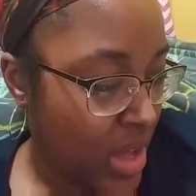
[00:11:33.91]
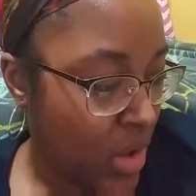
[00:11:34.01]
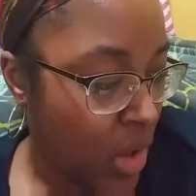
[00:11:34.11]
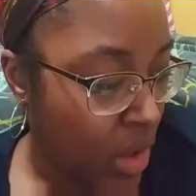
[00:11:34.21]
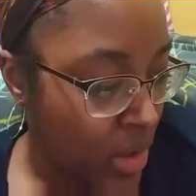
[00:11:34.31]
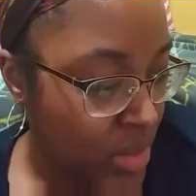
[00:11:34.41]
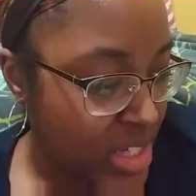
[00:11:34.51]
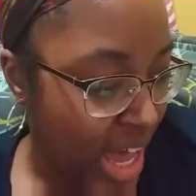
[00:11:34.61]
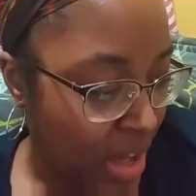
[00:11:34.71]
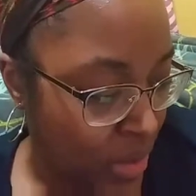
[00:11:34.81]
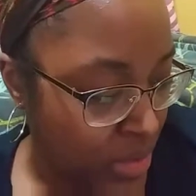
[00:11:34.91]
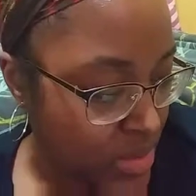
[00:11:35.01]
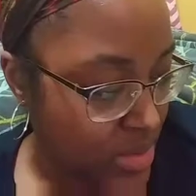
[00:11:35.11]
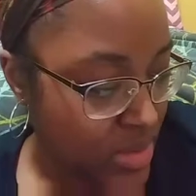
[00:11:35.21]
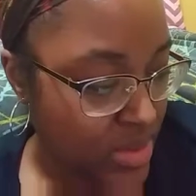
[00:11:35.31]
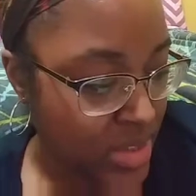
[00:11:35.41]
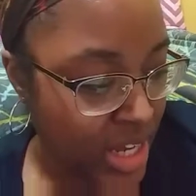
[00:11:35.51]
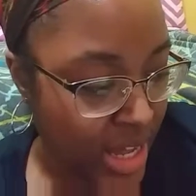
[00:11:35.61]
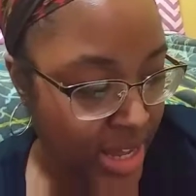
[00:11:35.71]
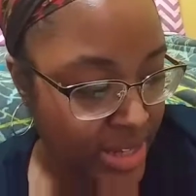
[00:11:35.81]
calls out the
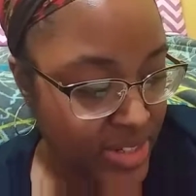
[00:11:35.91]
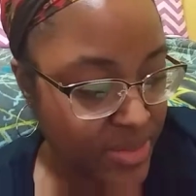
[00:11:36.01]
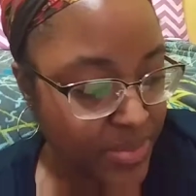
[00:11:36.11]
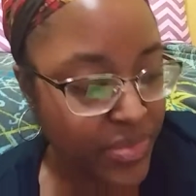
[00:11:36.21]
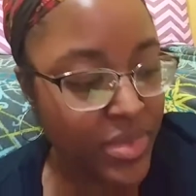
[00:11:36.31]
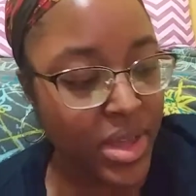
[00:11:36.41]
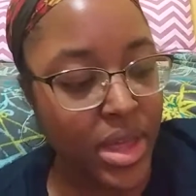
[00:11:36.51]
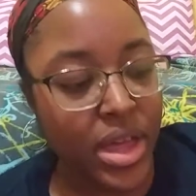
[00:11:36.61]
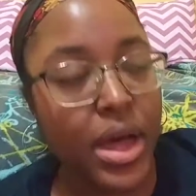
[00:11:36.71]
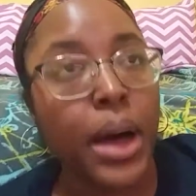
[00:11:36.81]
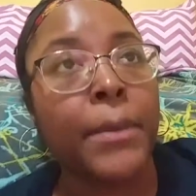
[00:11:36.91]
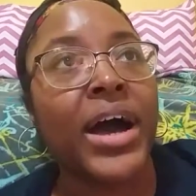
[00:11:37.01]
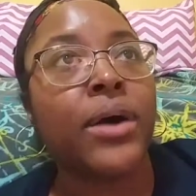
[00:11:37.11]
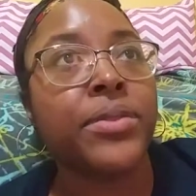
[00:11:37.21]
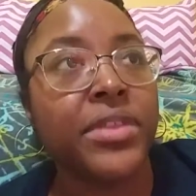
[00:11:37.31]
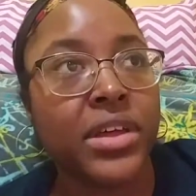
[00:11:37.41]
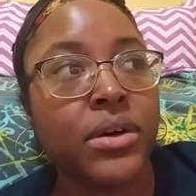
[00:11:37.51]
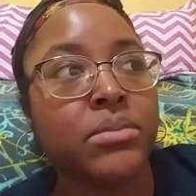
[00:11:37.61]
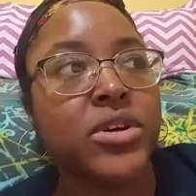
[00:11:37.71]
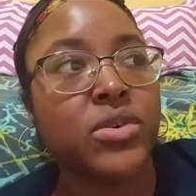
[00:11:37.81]
guys about
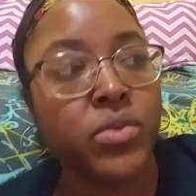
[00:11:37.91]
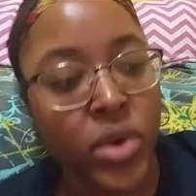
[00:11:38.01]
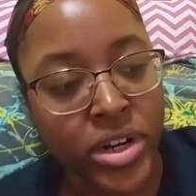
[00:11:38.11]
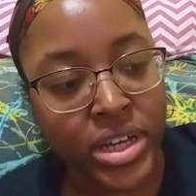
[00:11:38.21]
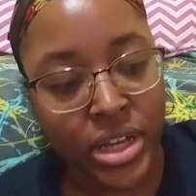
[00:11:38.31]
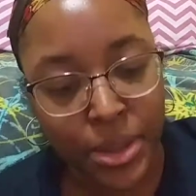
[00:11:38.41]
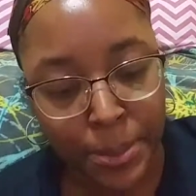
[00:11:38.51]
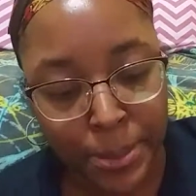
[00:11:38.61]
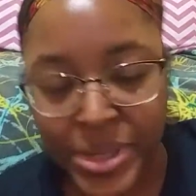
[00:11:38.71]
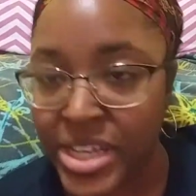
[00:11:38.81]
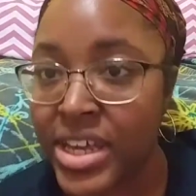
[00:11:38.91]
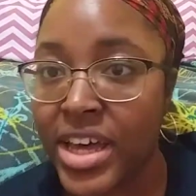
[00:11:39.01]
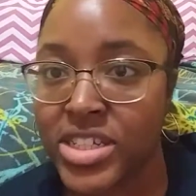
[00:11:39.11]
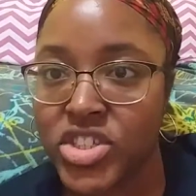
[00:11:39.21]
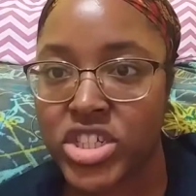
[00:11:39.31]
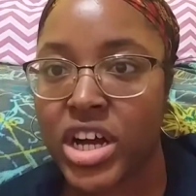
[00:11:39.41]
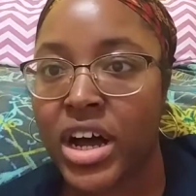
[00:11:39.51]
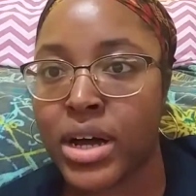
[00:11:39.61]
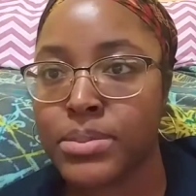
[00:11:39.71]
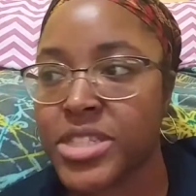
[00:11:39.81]
them running BS
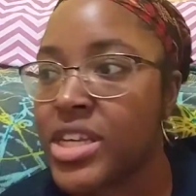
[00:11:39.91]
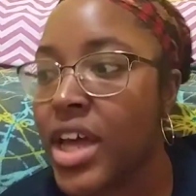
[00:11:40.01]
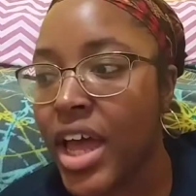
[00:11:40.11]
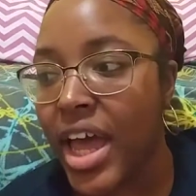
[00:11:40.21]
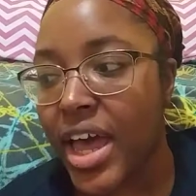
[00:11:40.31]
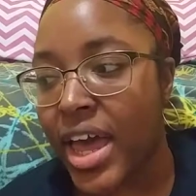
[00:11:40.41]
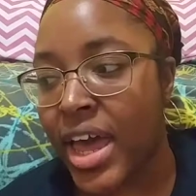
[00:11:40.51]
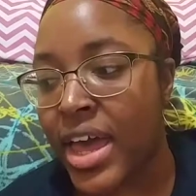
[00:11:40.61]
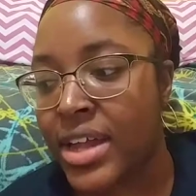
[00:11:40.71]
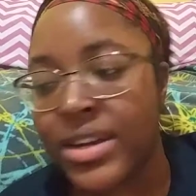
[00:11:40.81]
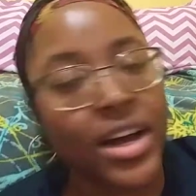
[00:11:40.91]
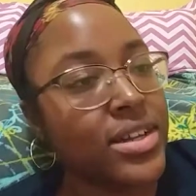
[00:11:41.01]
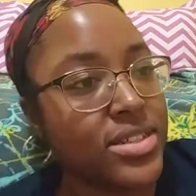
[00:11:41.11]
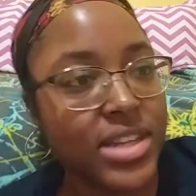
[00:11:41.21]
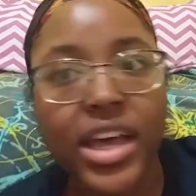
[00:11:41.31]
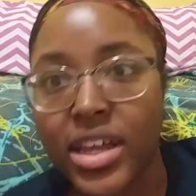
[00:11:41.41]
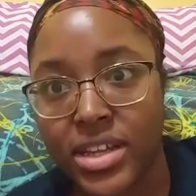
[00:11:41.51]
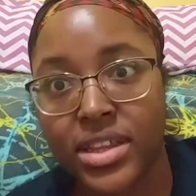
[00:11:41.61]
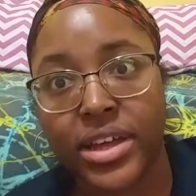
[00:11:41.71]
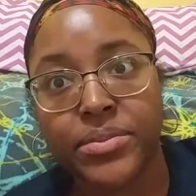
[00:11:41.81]
jobs and not saying
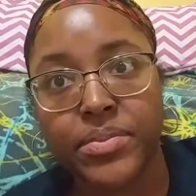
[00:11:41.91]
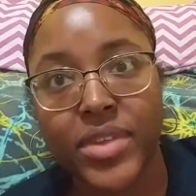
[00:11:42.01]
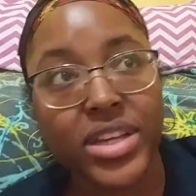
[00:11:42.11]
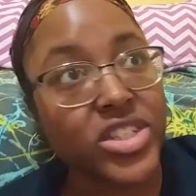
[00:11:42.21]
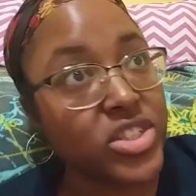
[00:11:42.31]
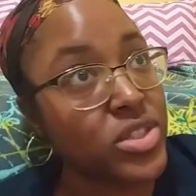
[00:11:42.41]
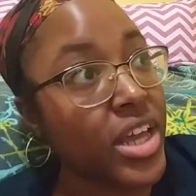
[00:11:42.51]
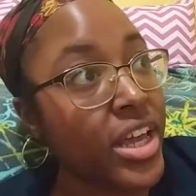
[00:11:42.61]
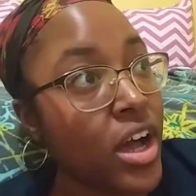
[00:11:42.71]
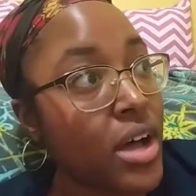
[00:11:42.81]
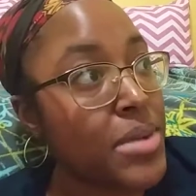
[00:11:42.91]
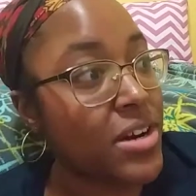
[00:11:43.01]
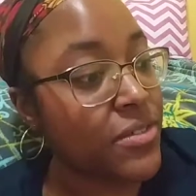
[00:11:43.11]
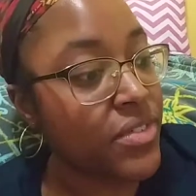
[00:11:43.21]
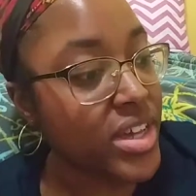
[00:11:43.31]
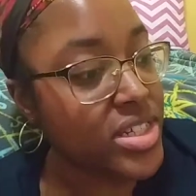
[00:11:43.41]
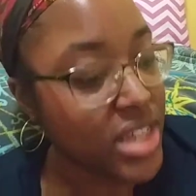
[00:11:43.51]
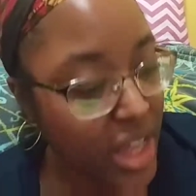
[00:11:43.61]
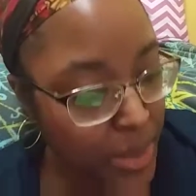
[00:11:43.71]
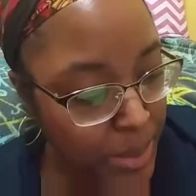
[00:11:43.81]
anything. She's like, y'all better fess
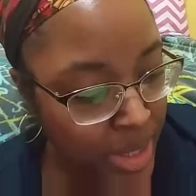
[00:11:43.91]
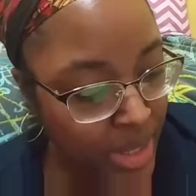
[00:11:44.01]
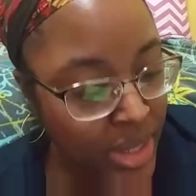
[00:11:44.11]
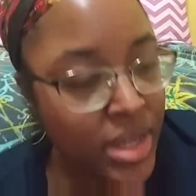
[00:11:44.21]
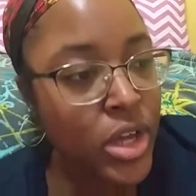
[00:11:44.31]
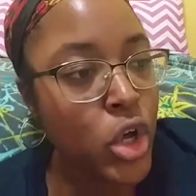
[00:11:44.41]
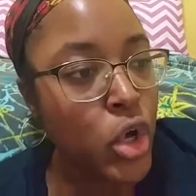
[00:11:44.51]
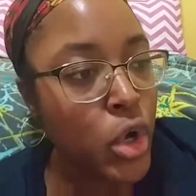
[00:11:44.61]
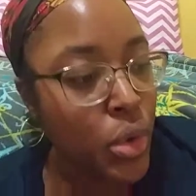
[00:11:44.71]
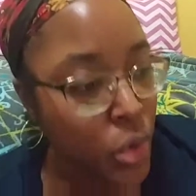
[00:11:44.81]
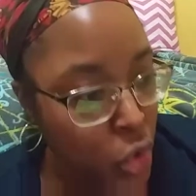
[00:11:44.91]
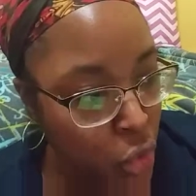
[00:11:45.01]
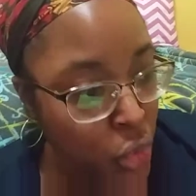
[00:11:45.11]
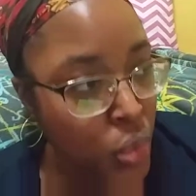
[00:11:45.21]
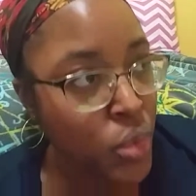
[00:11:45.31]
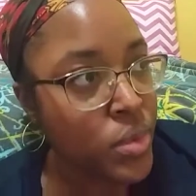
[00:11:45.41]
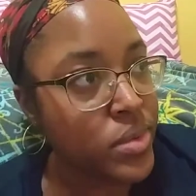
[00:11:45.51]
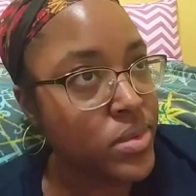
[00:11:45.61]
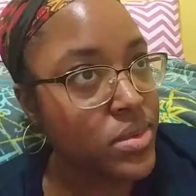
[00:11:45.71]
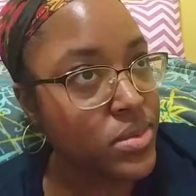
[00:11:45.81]
up. Who?
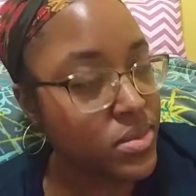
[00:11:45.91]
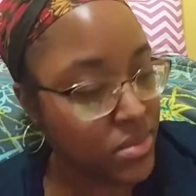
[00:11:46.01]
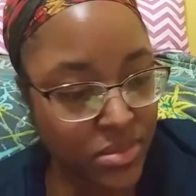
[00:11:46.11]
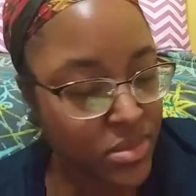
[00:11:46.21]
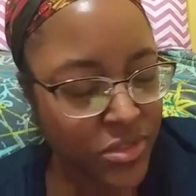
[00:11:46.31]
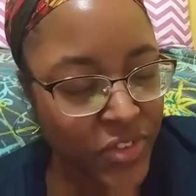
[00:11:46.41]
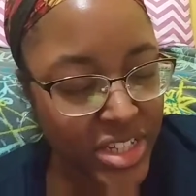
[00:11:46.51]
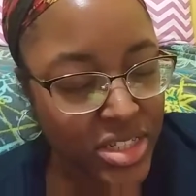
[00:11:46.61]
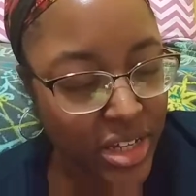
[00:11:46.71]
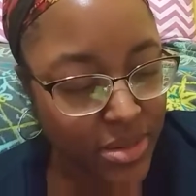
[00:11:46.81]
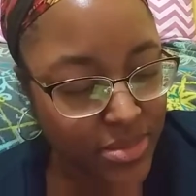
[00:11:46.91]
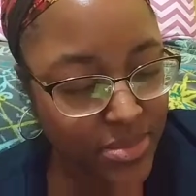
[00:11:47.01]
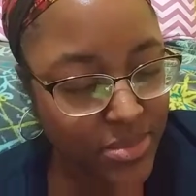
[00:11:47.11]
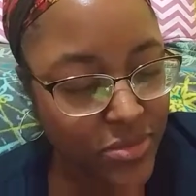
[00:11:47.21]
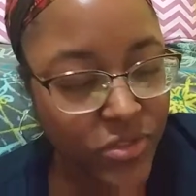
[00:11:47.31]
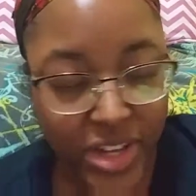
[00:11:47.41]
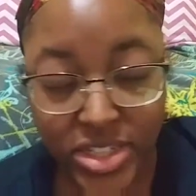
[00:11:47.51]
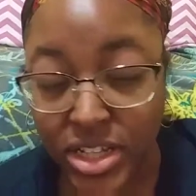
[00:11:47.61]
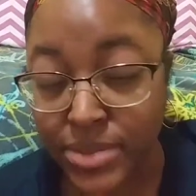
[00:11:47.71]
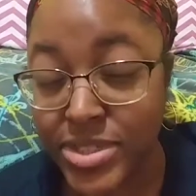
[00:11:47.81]
Fess up.
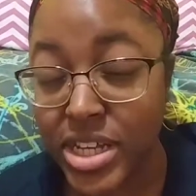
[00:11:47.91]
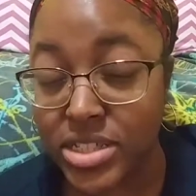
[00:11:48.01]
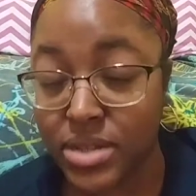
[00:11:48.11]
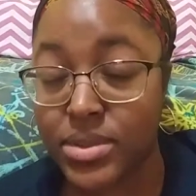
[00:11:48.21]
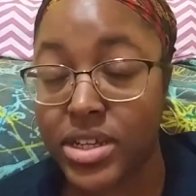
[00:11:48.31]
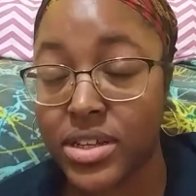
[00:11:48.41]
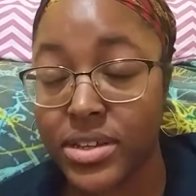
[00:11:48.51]
Fess up, say something.